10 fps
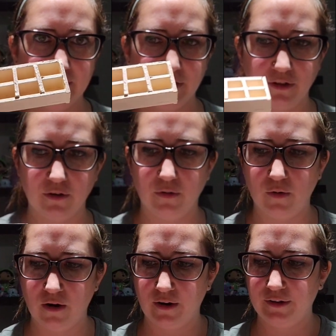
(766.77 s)
to go
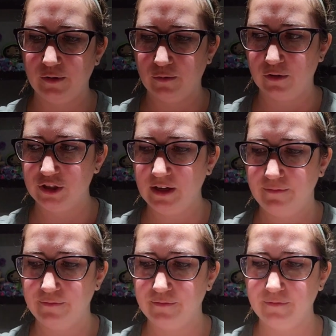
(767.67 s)
on your shelf
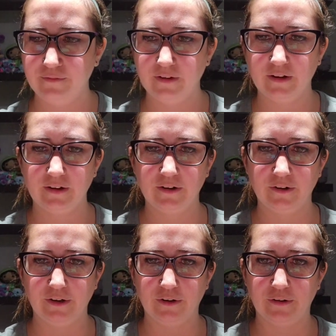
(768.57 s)

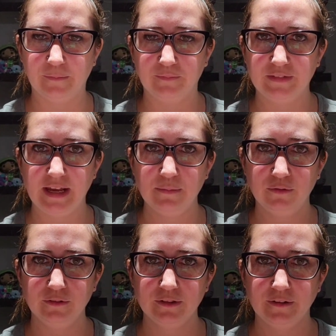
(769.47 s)
or your
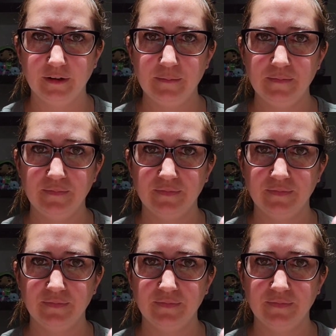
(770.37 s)
table, sorry.